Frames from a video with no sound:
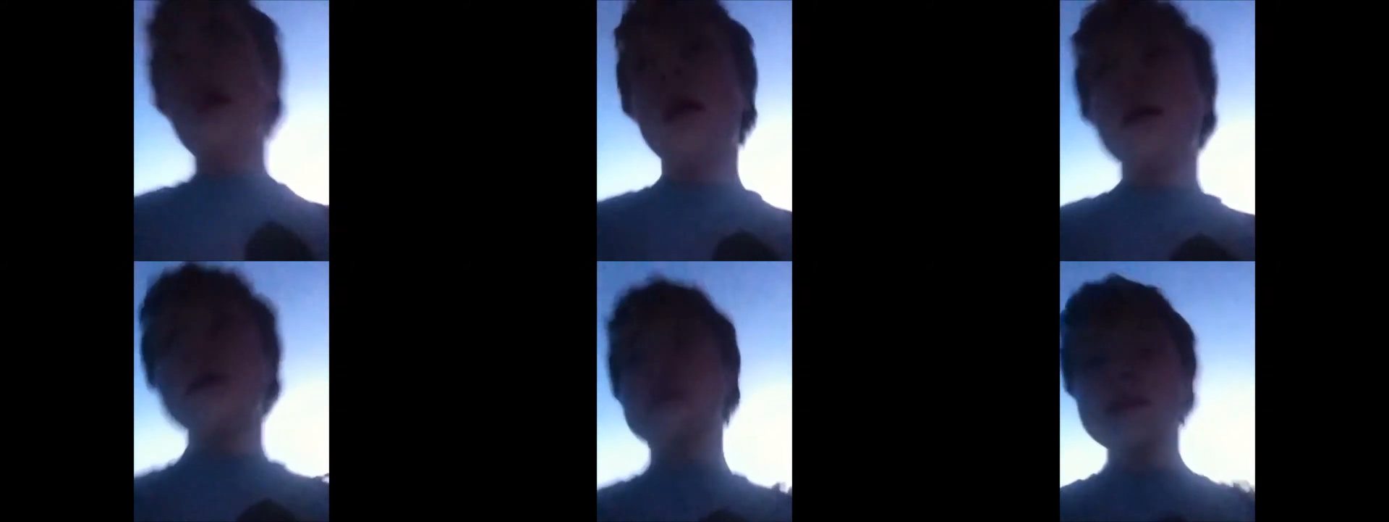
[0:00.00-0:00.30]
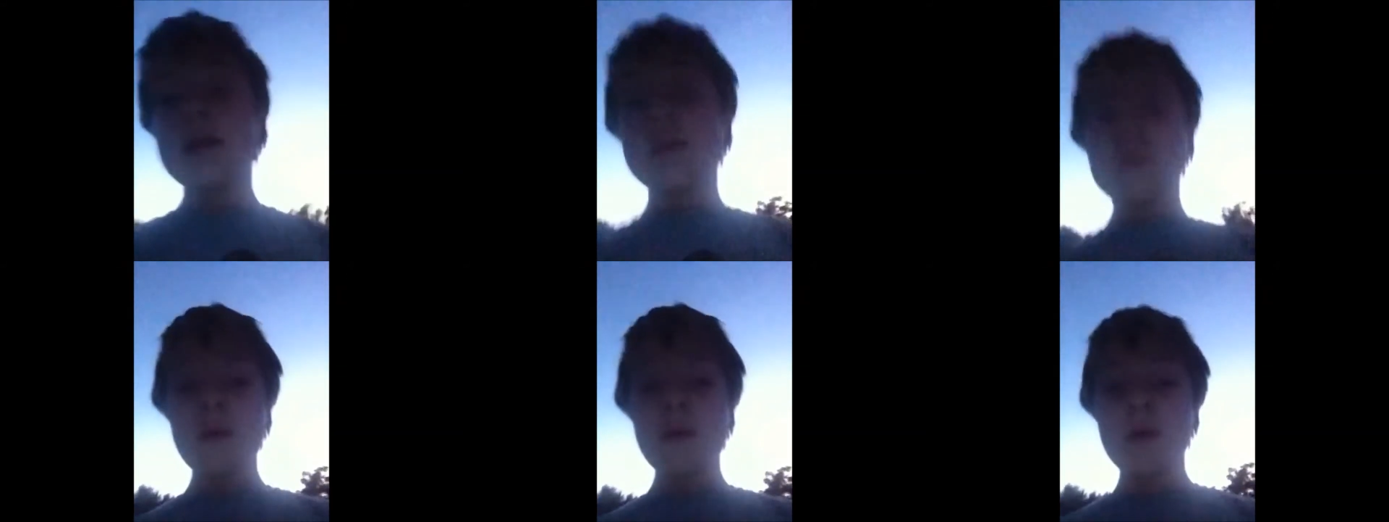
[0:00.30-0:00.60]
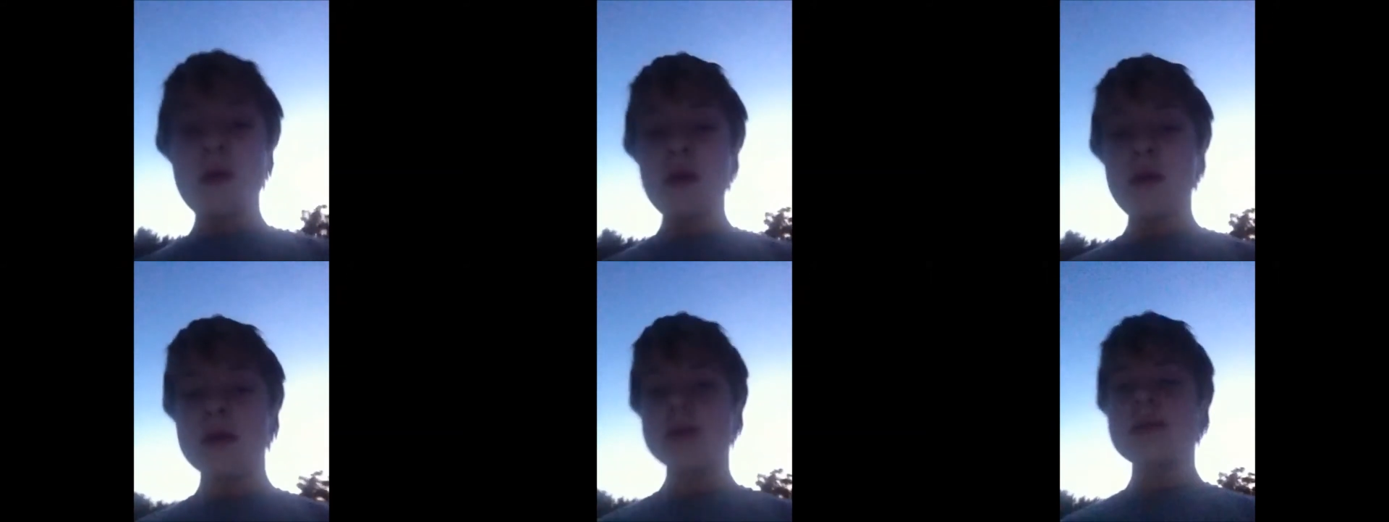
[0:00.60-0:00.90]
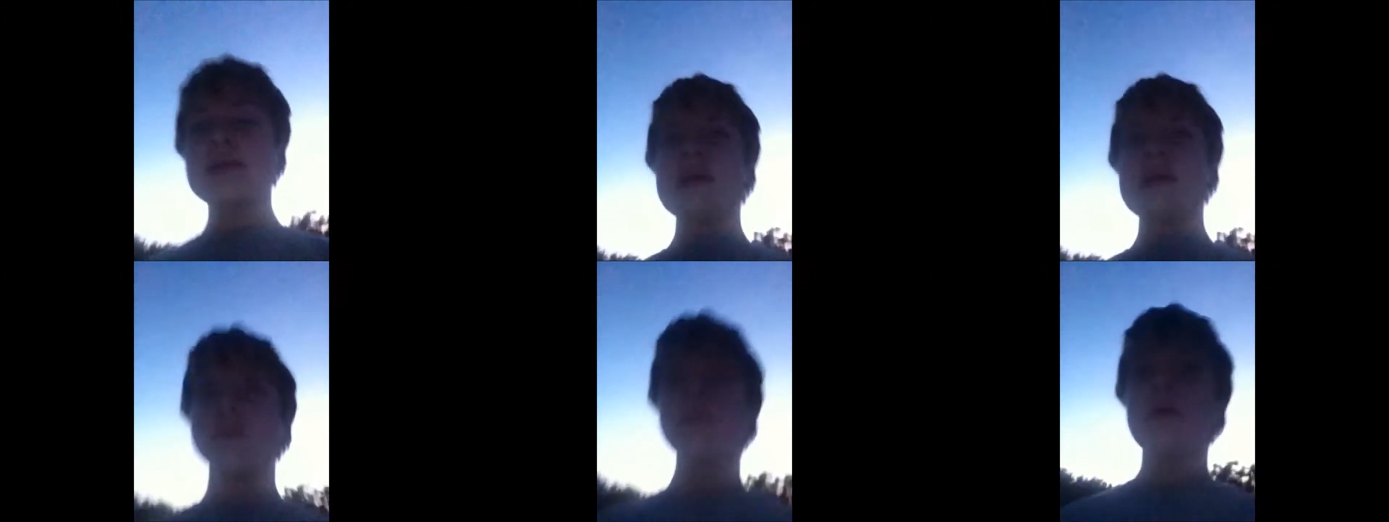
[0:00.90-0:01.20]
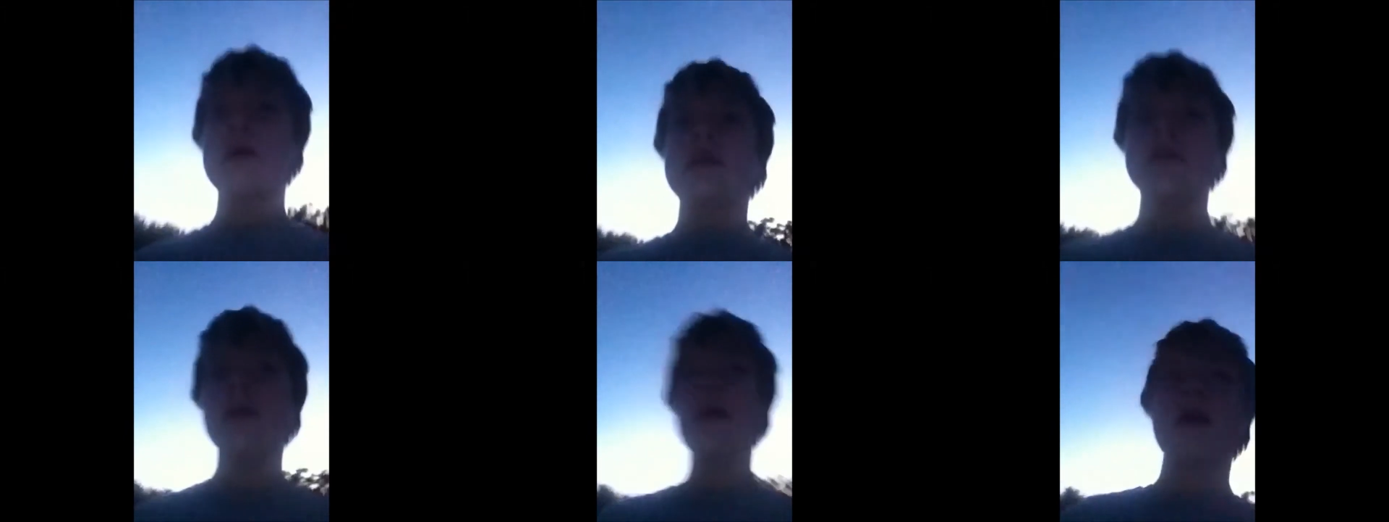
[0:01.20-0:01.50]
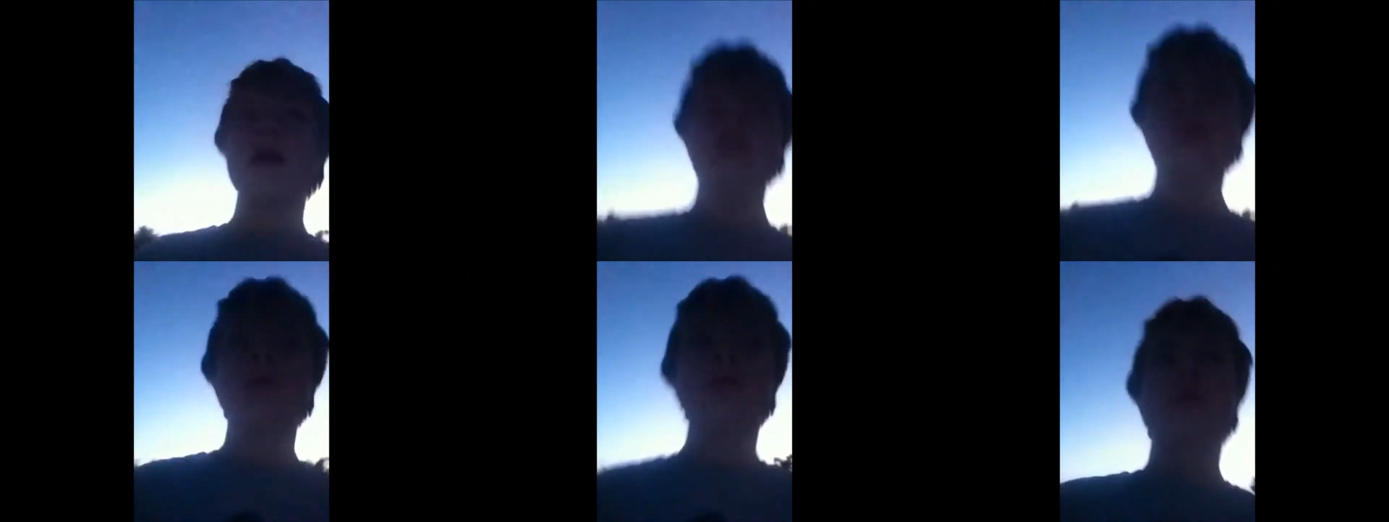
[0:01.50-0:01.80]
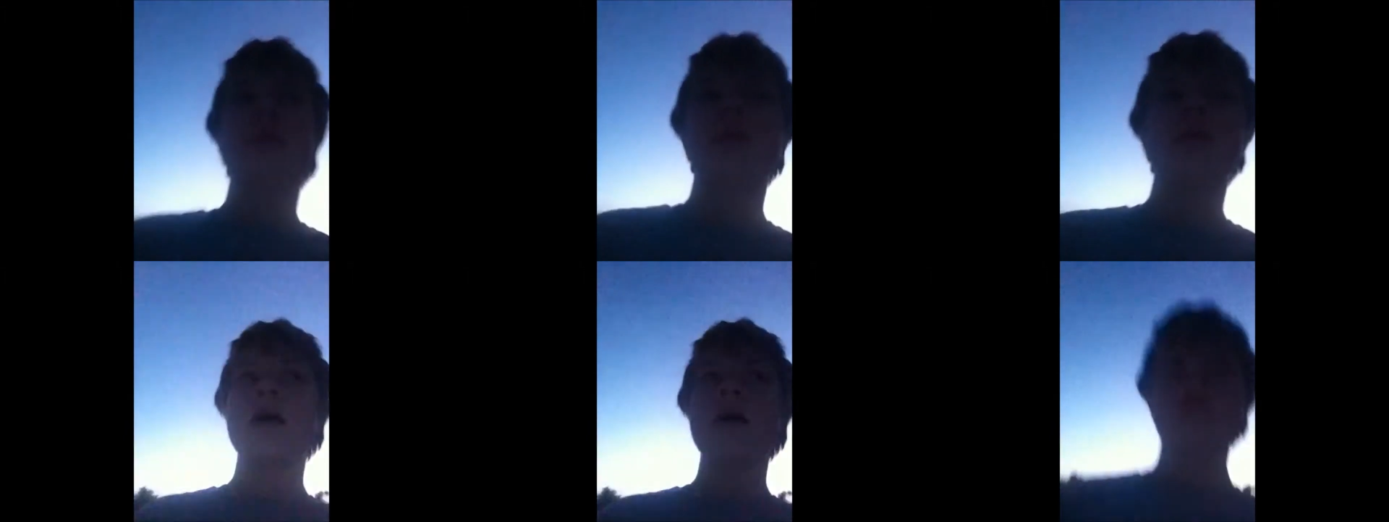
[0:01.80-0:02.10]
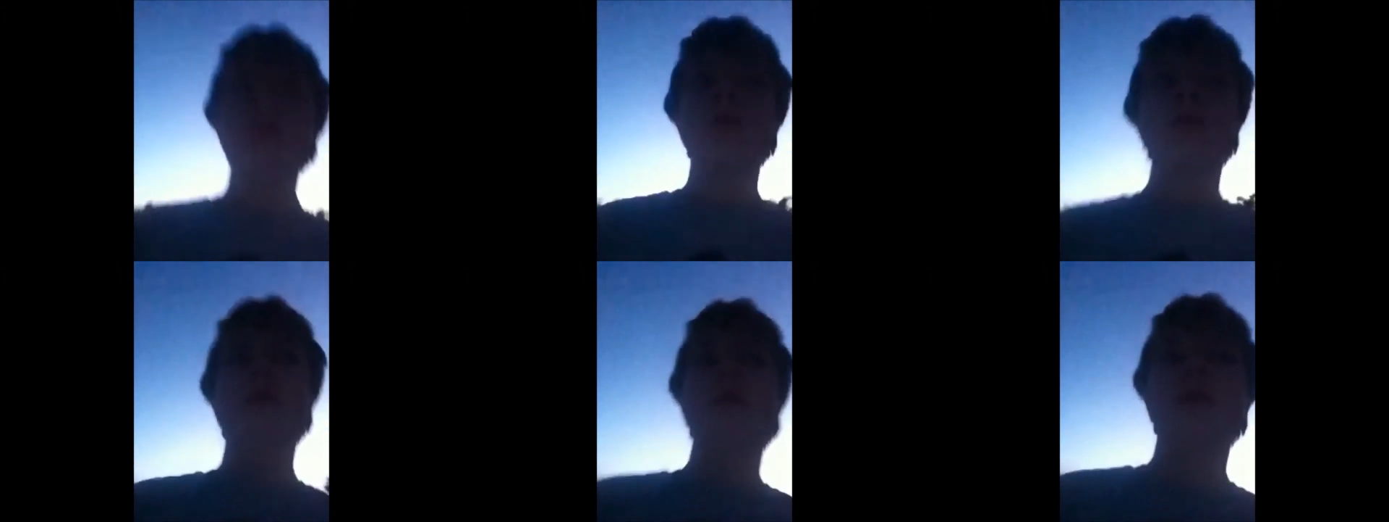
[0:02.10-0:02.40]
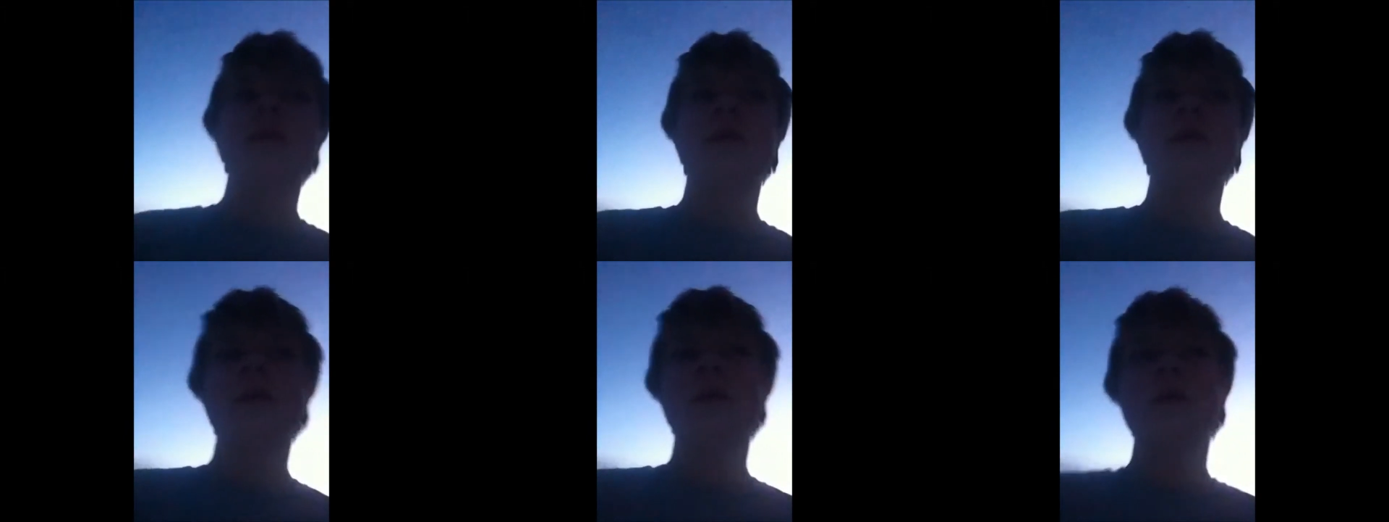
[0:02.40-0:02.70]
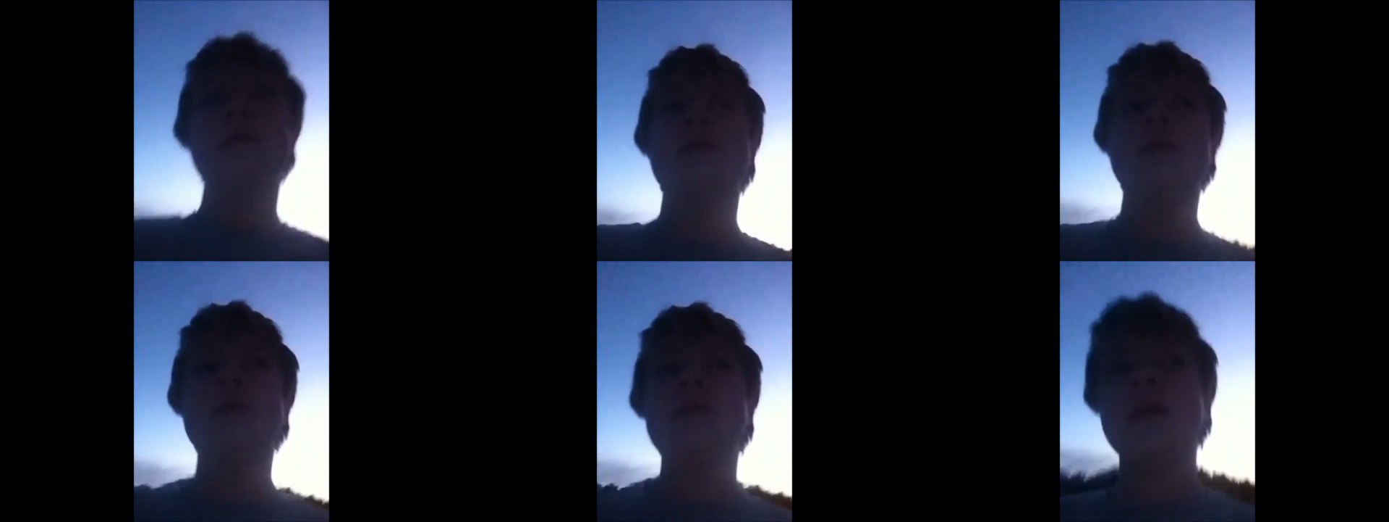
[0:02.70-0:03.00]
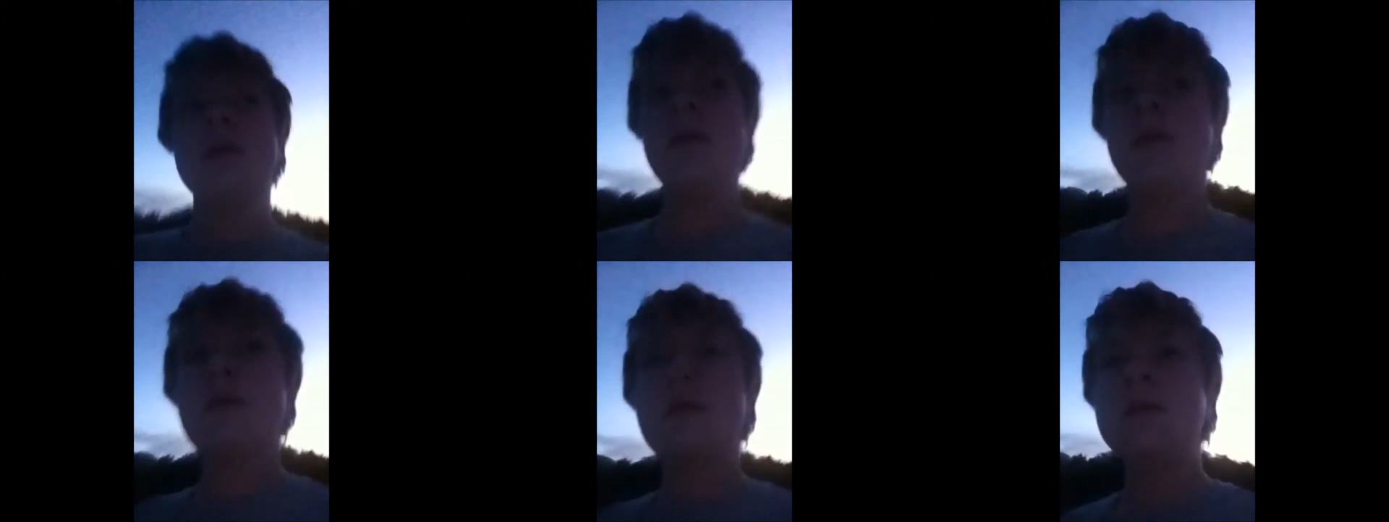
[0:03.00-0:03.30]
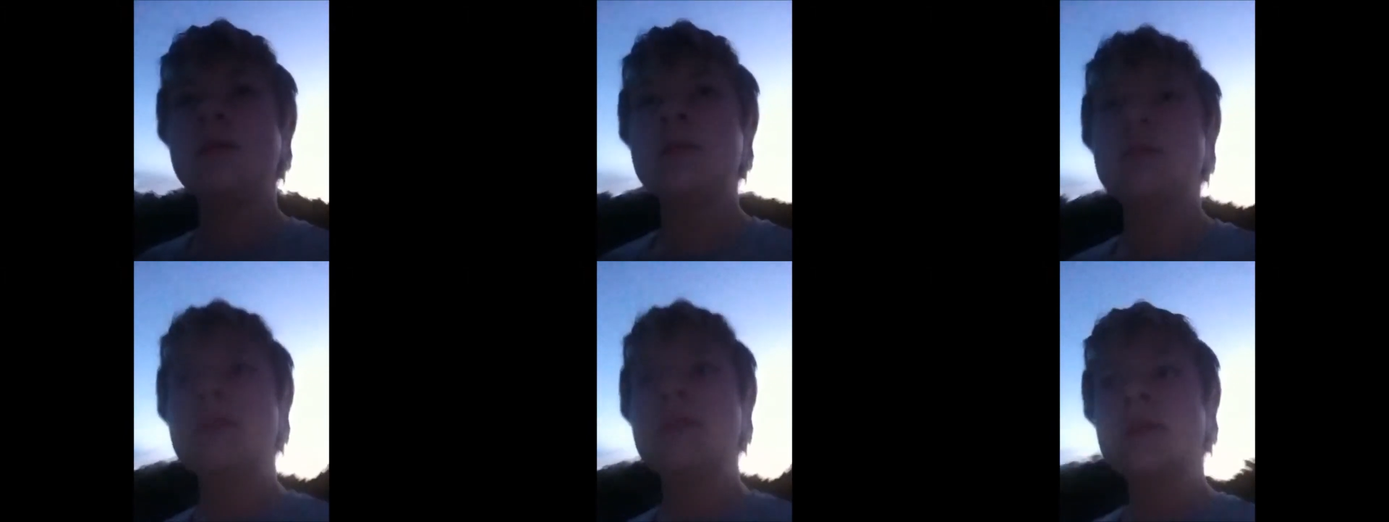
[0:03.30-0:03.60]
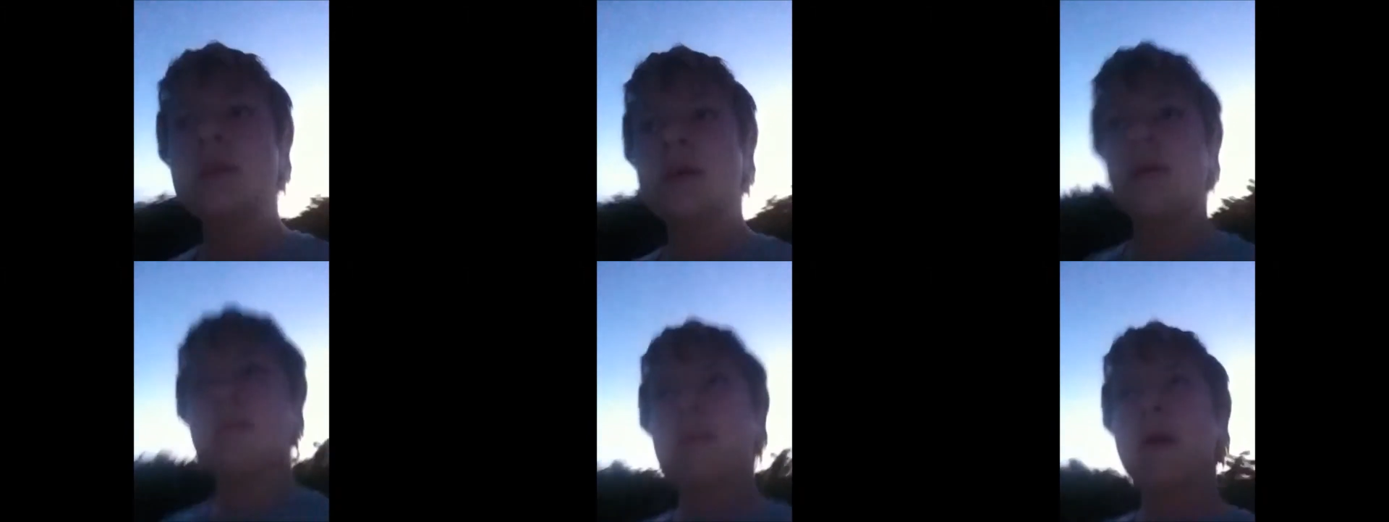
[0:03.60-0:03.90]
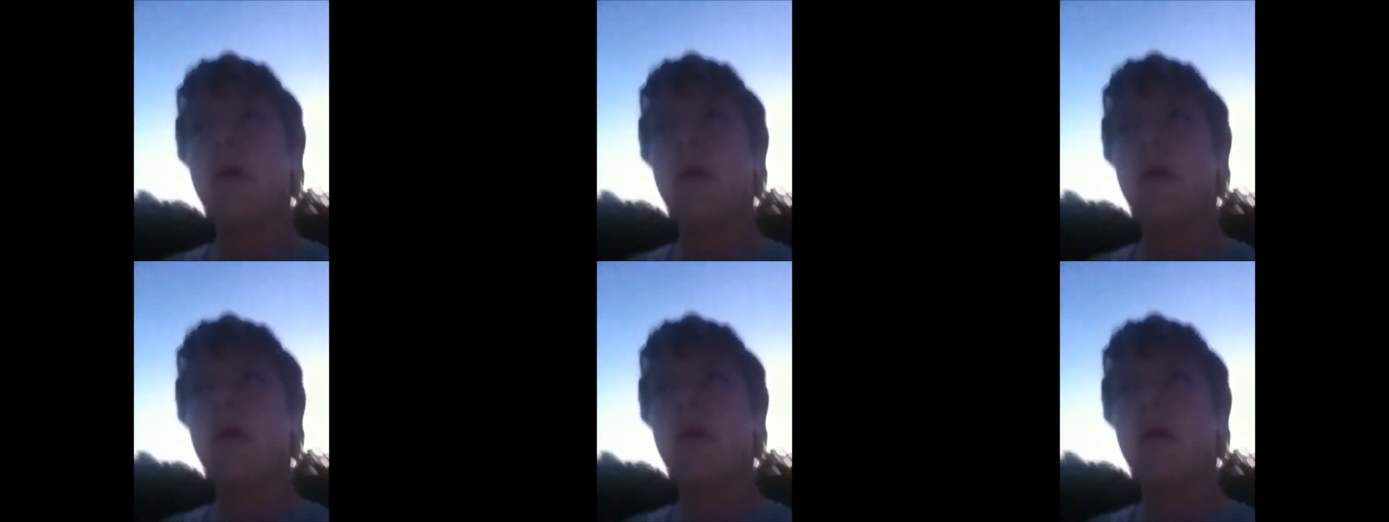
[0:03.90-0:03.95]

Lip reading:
Nobody's mouth can be seen.